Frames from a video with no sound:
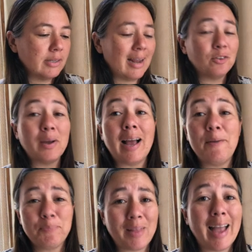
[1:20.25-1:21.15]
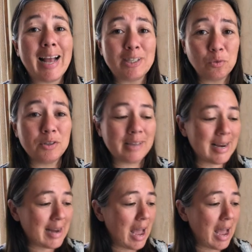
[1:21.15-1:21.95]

side, so I guess we'll say